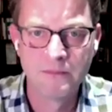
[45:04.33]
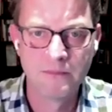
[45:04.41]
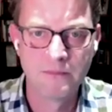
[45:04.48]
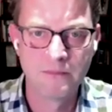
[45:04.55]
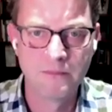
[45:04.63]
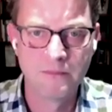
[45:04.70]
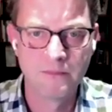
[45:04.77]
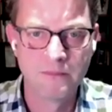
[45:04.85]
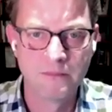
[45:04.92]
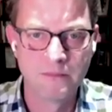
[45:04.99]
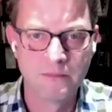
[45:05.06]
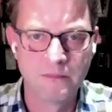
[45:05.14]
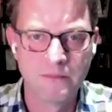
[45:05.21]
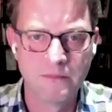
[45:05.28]

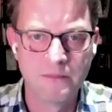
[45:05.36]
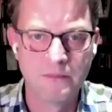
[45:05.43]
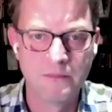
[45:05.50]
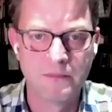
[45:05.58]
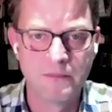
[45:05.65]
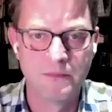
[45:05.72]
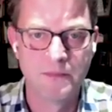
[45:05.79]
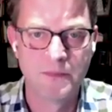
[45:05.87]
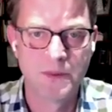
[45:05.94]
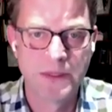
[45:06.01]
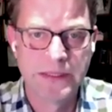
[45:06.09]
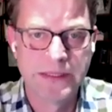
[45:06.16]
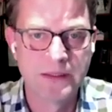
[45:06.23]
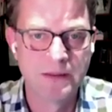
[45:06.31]

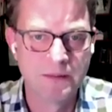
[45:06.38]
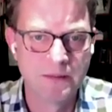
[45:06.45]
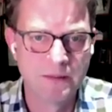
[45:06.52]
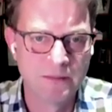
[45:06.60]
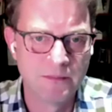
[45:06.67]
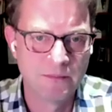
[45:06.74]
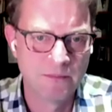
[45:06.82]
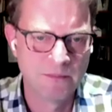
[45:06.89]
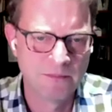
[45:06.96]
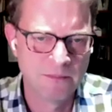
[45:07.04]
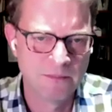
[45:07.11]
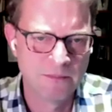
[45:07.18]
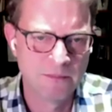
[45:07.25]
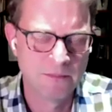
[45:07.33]

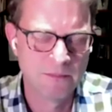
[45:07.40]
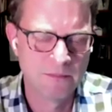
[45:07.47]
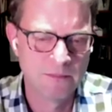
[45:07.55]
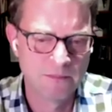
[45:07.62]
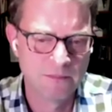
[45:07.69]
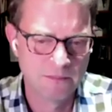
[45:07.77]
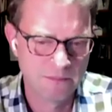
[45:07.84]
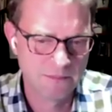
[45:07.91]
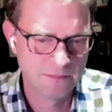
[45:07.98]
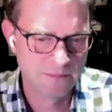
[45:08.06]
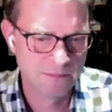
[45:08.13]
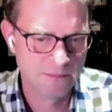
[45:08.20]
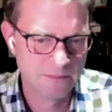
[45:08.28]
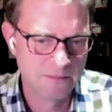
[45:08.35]

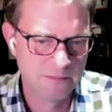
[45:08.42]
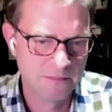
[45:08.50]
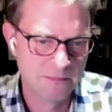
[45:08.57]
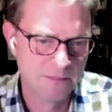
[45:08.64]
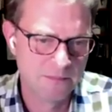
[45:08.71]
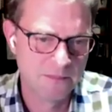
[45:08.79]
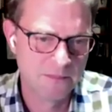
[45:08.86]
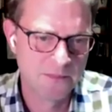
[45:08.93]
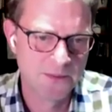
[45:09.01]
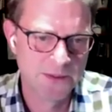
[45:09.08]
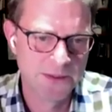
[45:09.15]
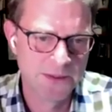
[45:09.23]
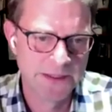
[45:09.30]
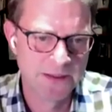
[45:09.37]

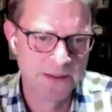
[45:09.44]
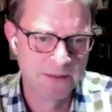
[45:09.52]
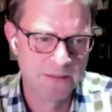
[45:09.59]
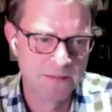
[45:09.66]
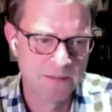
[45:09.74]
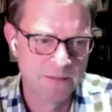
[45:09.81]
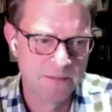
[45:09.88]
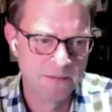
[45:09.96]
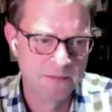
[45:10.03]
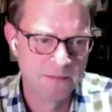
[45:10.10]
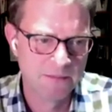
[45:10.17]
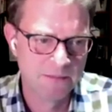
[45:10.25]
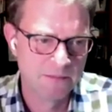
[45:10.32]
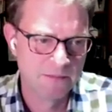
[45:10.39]

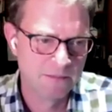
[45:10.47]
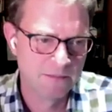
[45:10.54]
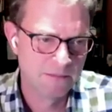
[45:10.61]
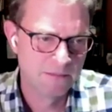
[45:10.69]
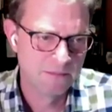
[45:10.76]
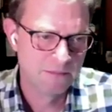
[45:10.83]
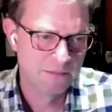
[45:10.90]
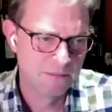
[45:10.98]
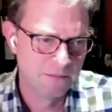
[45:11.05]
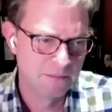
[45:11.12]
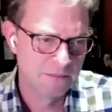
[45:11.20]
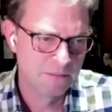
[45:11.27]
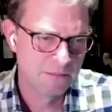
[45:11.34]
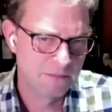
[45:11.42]

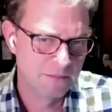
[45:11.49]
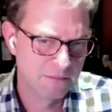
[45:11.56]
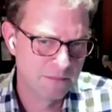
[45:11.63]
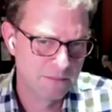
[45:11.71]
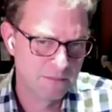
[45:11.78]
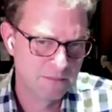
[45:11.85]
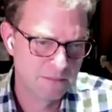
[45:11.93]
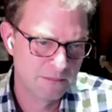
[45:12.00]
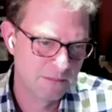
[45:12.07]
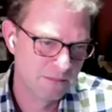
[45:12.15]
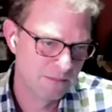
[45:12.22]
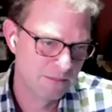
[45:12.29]
(not speaking)